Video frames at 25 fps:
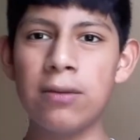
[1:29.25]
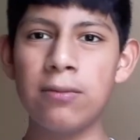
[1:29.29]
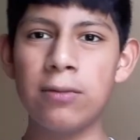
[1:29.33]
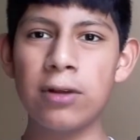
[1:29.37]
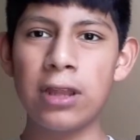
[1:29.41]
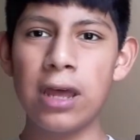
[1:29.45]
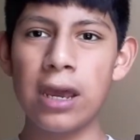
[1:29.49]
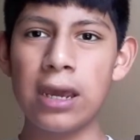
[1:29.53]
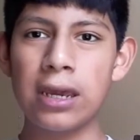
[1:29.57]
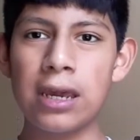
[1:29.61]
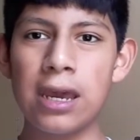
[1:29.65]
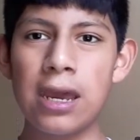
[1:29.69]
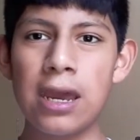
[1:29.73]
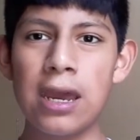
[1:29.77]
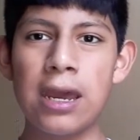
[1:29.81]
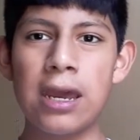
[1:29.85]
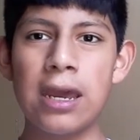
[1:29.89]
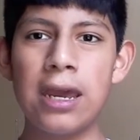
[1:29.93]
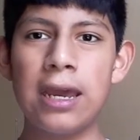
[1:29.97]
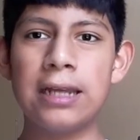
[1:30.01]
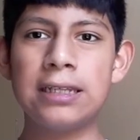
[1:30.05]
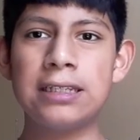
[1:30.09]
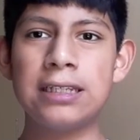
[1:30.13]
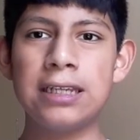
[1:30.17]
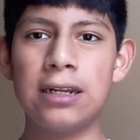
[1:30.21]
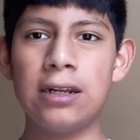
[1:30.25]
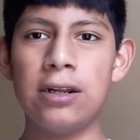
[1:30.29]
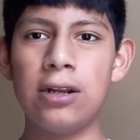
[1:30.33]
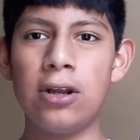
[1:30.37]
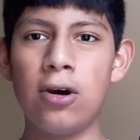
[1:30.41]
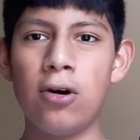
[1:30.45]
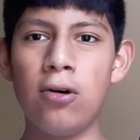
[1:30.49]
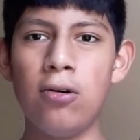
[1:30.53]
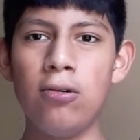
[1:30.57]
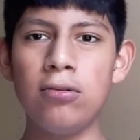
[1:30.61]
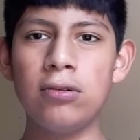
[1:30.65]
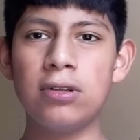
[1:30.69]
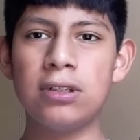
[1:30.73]
but like it's a
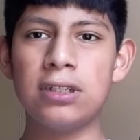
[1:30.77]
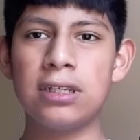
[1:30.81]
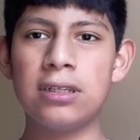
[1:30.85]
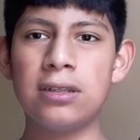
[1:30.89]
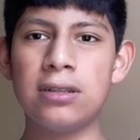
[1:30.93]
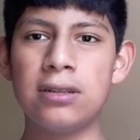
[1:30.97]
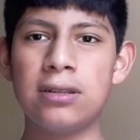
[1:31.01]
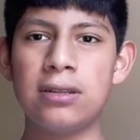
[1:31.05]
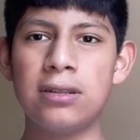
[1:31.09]
note,